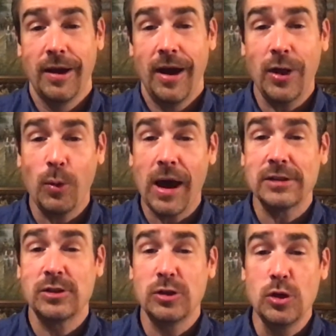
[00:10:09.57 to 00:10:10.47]

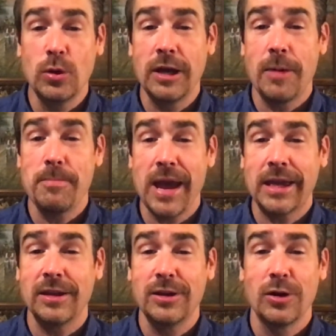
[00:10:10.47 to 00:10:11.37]
Otherwise, you end up
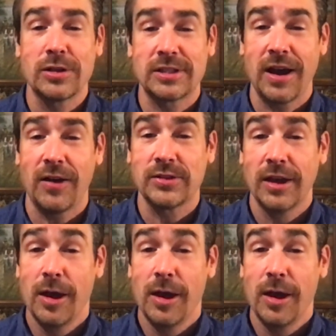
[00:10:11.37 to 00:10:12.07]
making yourselves,